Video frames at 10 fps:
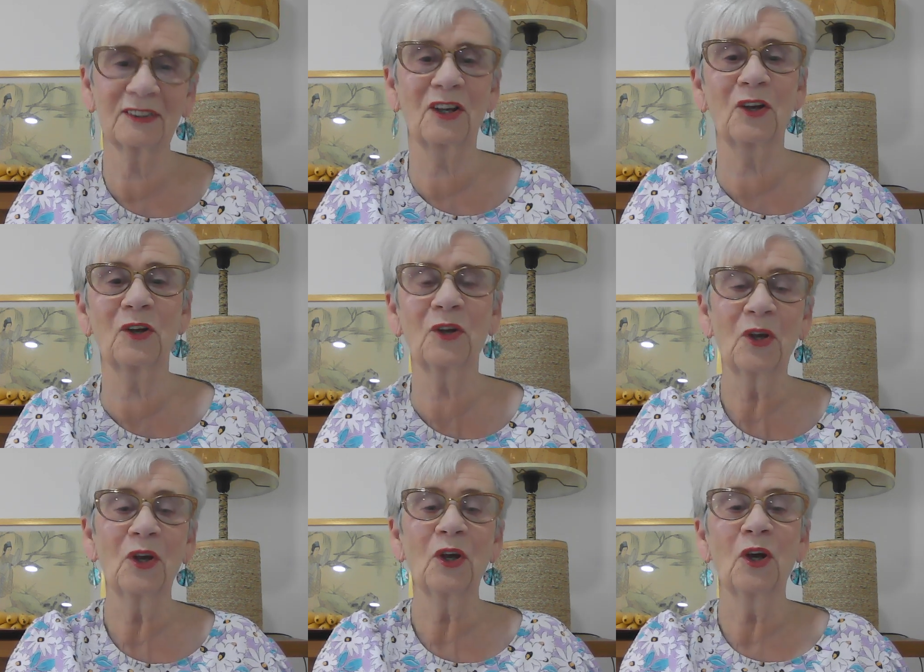So
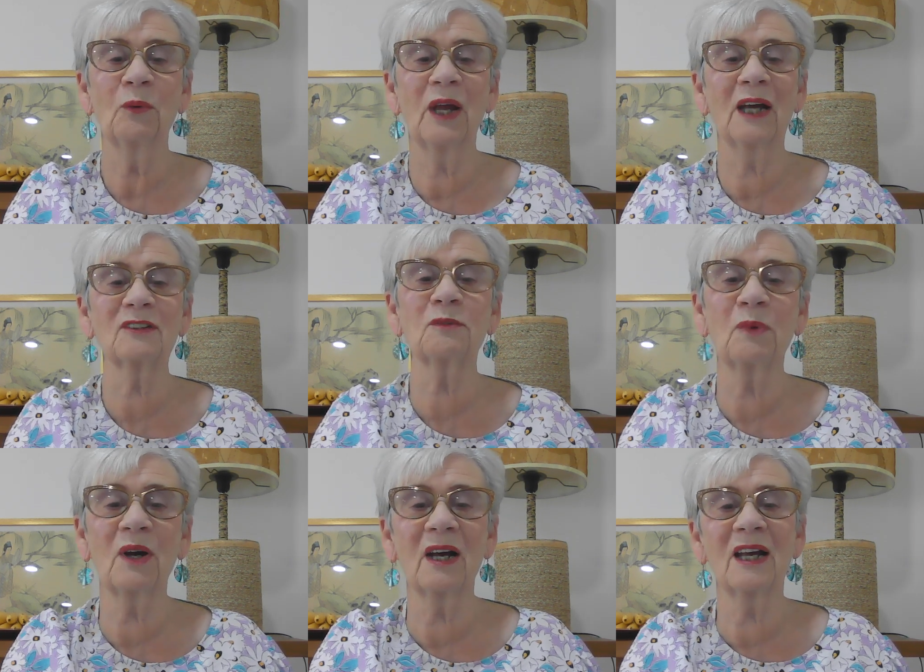we had to
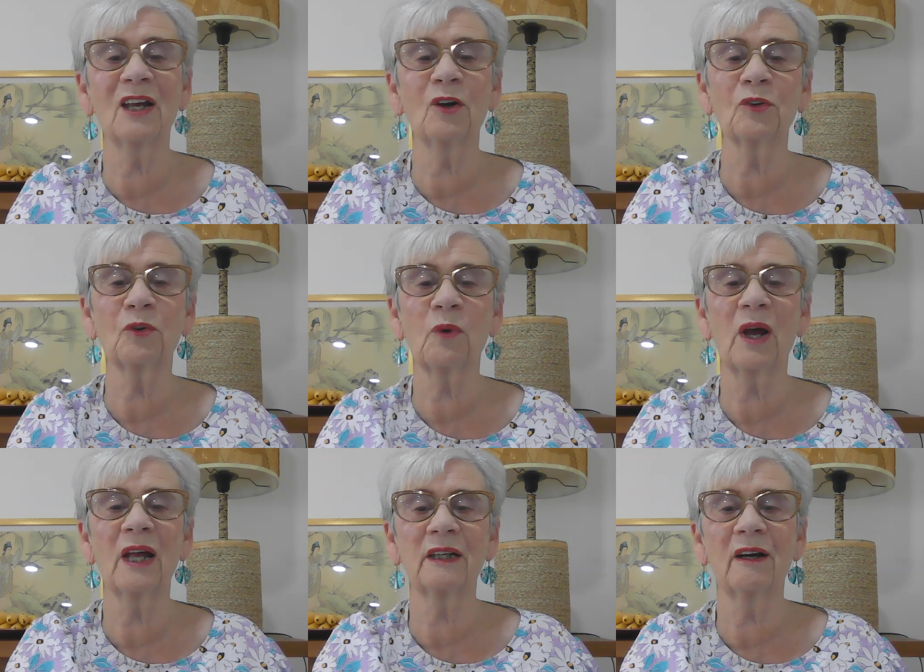buy
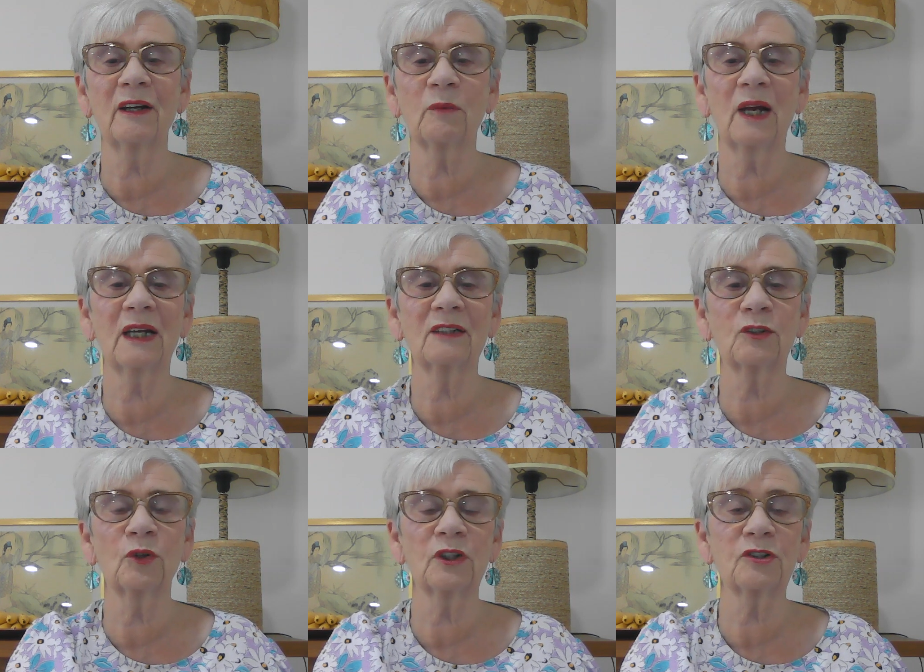underwear, nightwear,
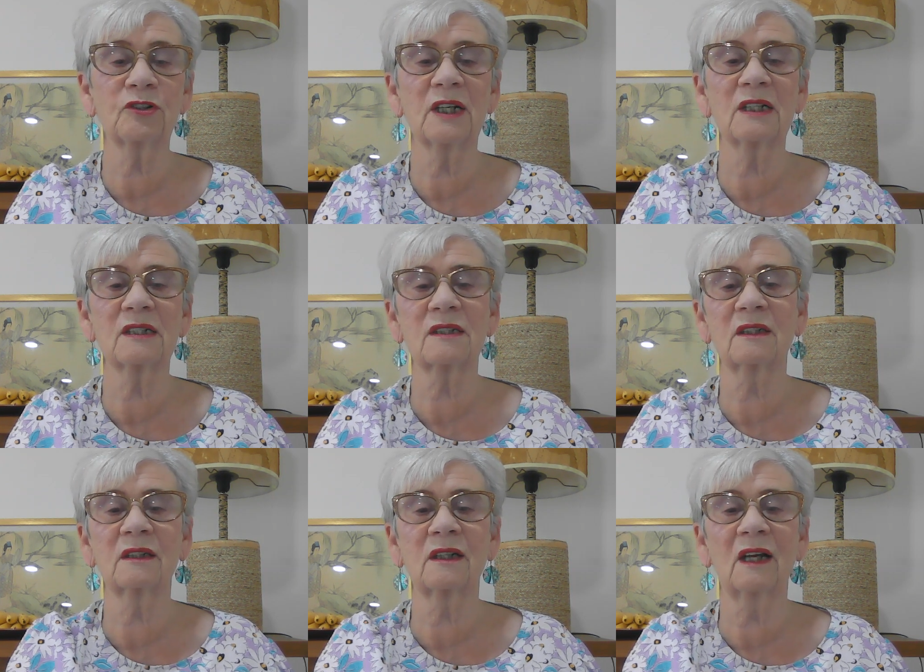toiletries,
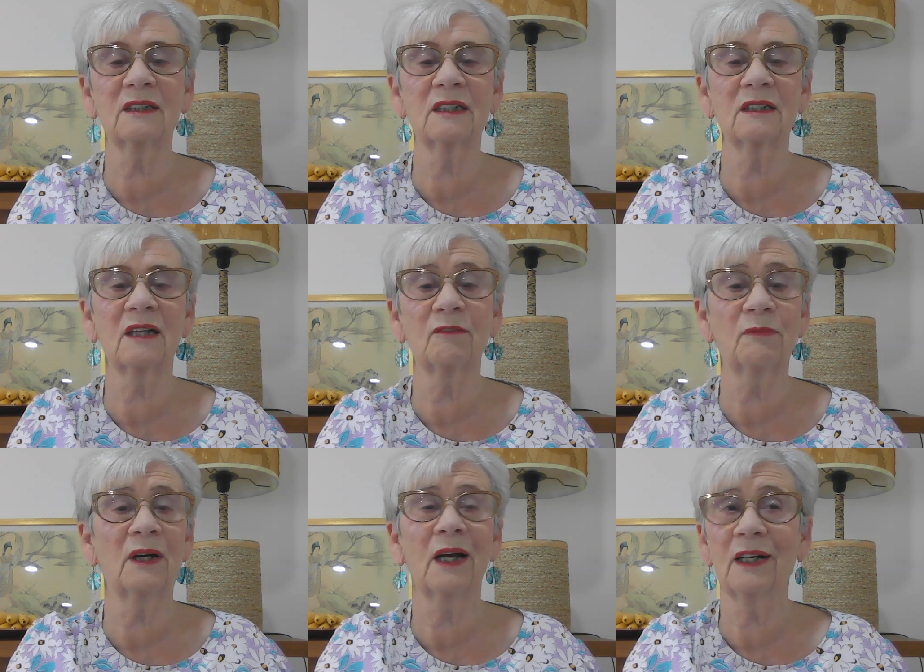and I didn't have
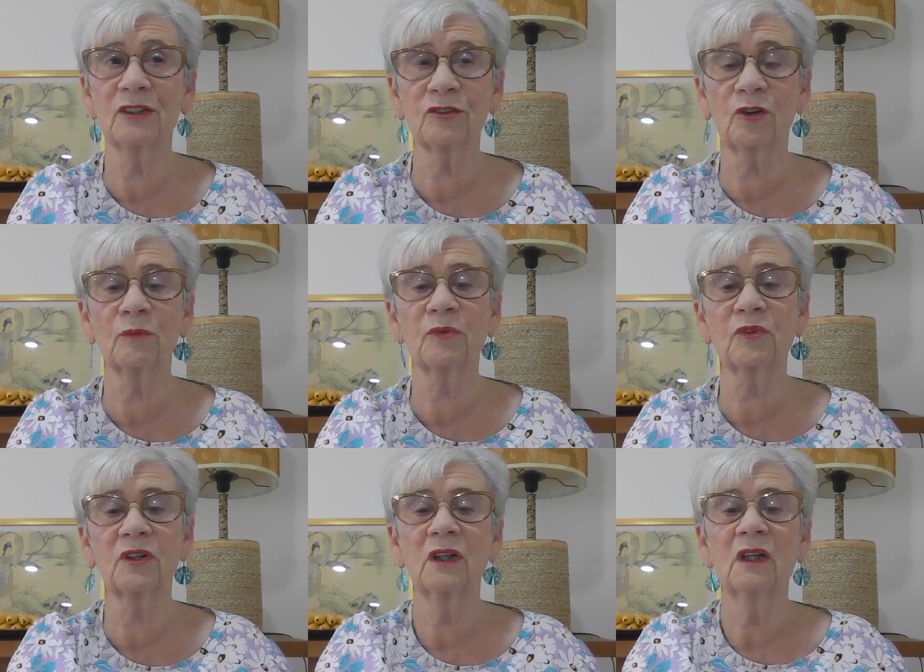my eye
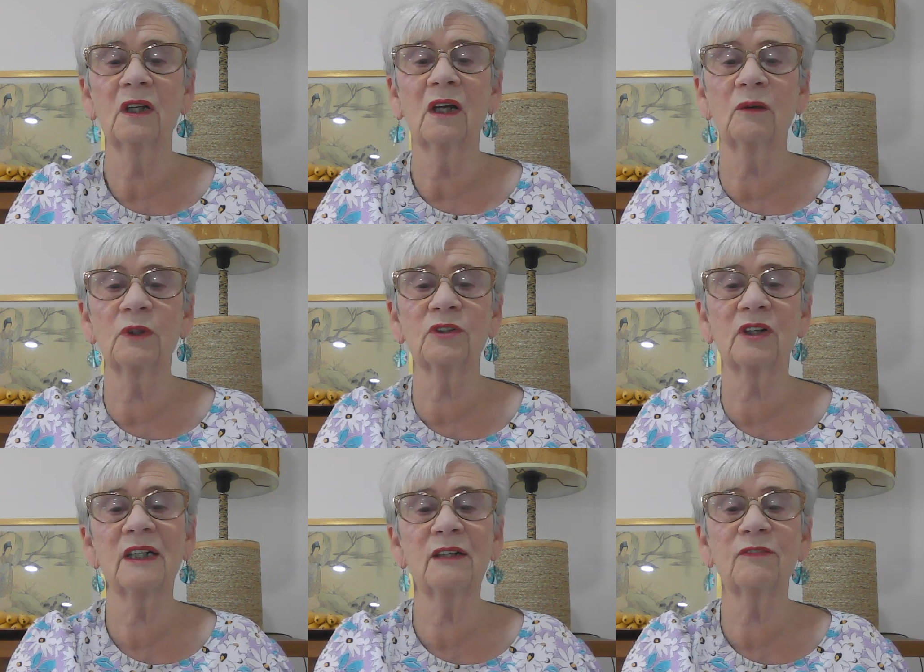drops, which
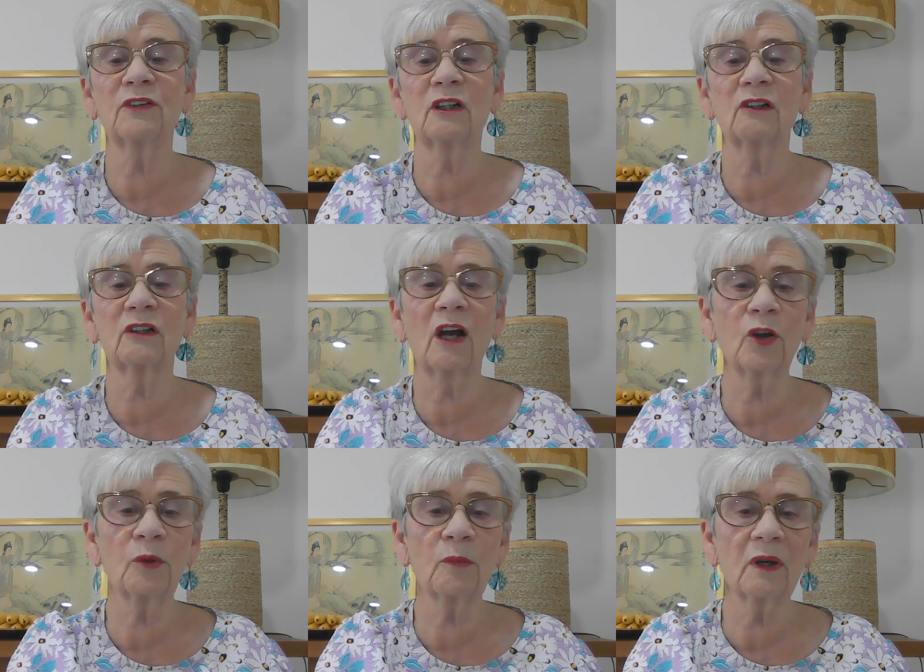I need for
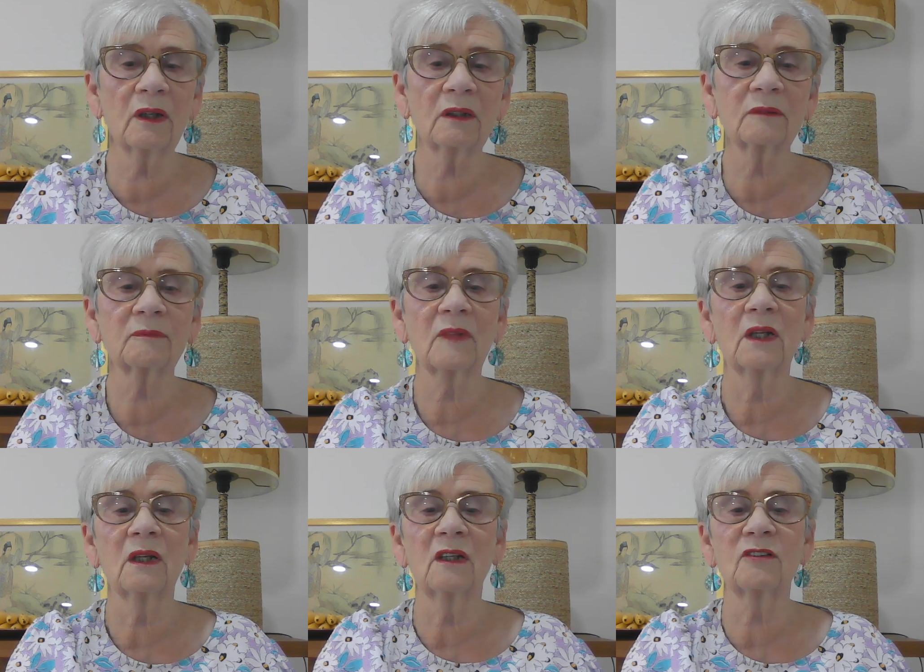glaucoma.
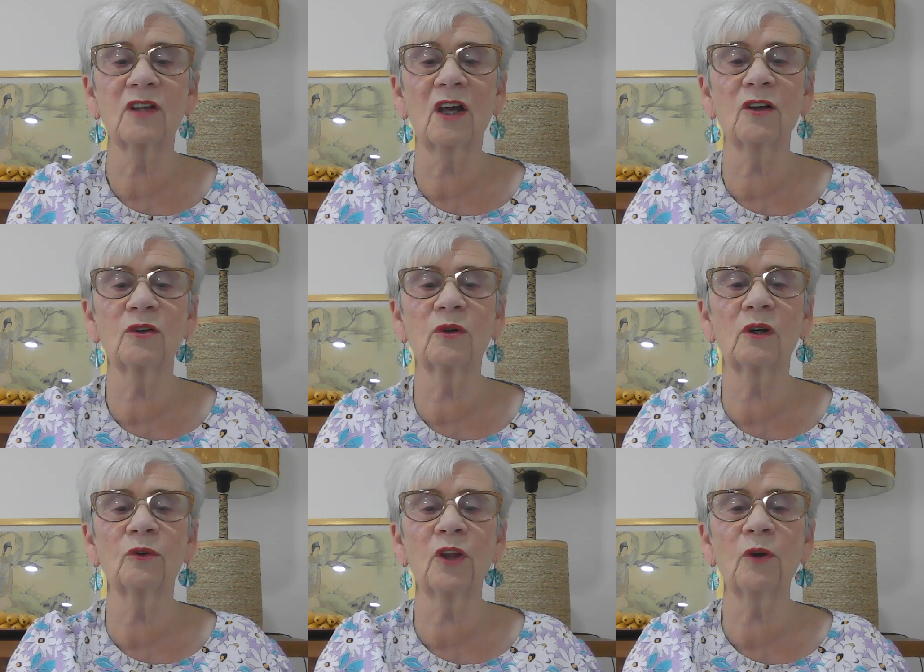So
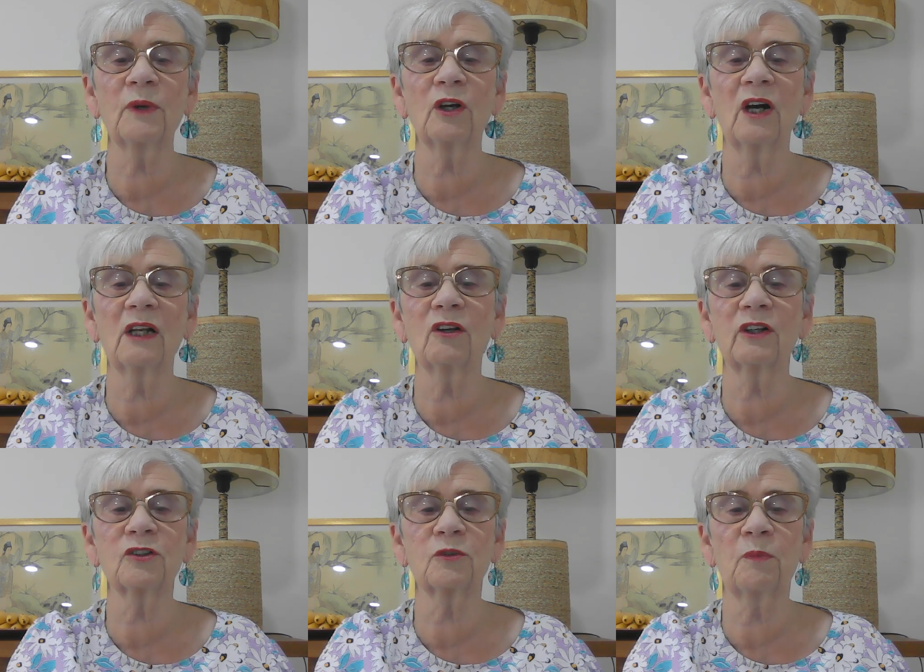although we got our
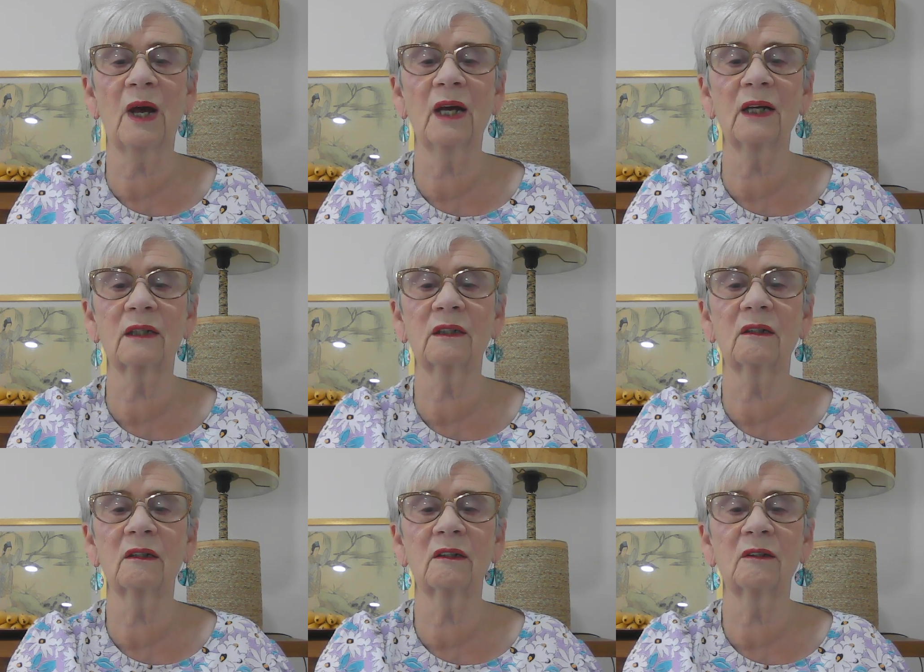luggage back,
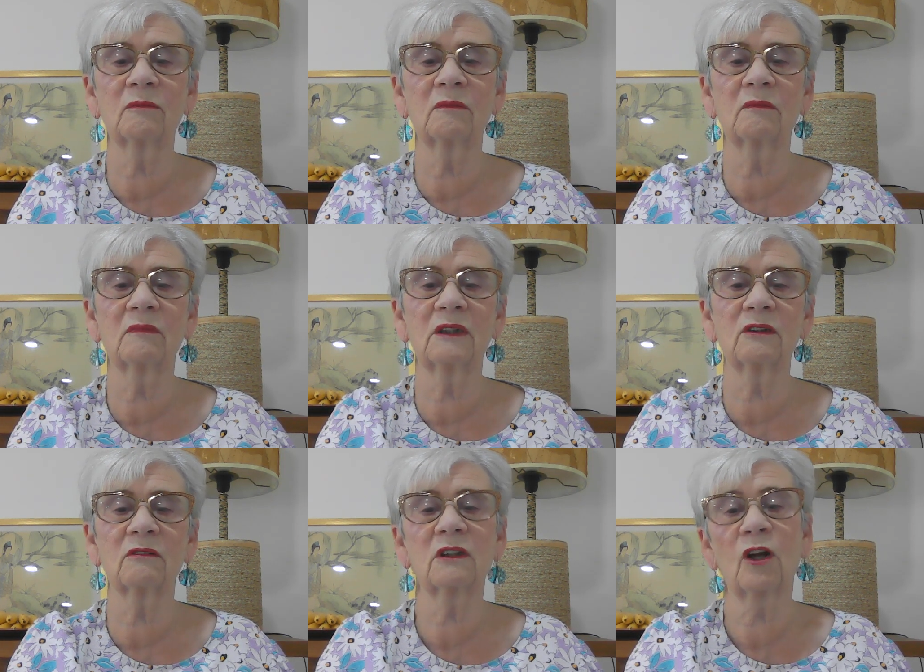it